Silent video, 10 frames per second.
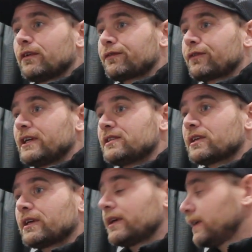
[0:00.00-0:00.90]

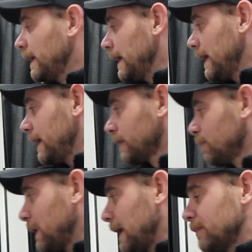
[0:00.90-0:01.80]
freezer
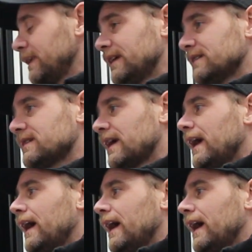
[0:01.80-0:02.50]
compartment is,